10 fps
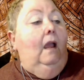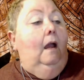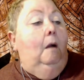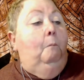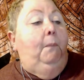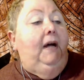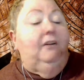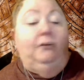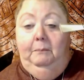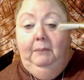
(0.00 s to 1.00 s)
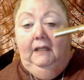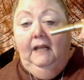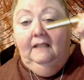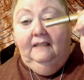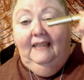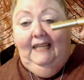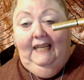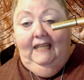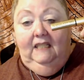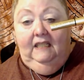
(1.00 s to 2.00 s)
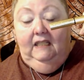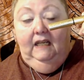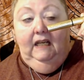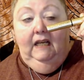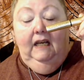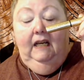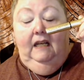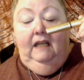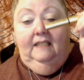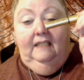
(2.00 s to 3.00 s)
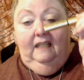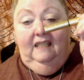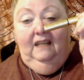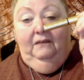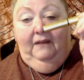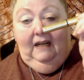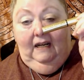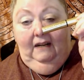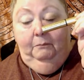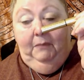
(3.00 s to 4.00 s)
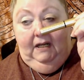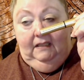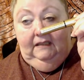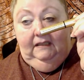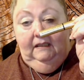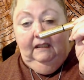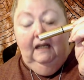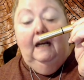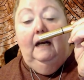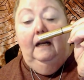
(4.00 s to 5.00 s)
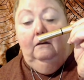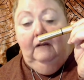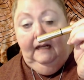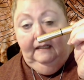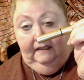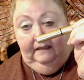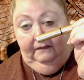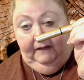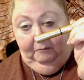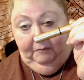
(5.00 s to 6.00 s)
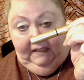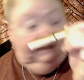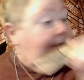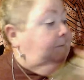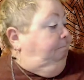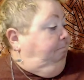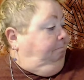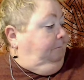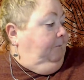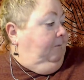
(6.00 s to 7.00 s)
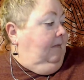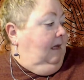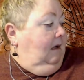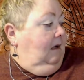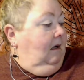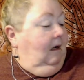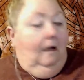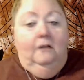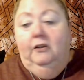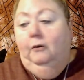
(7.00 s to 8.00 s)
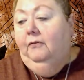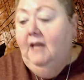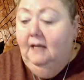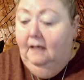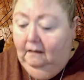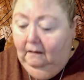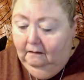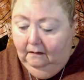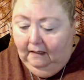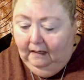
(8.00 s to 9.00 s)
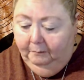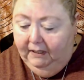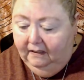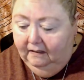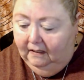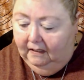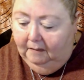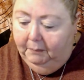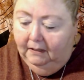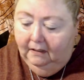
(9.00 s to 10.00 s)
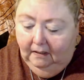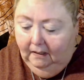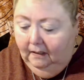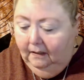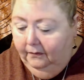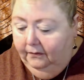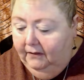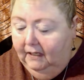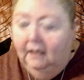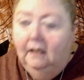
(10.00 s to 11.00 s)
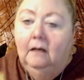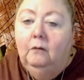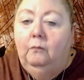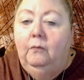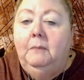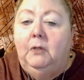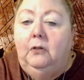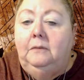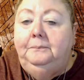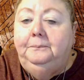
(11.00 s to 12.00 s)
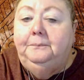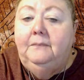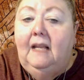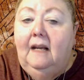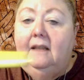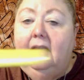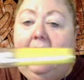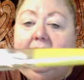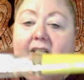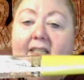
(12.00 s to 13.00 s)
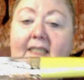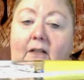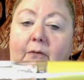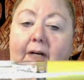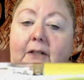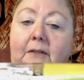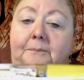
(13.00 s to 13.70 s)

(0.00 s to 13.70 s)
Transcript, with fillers: But to replace this is 65 bucks. I don't got 65 bucks. So then I picked up the Rimmel Lash Accelerator,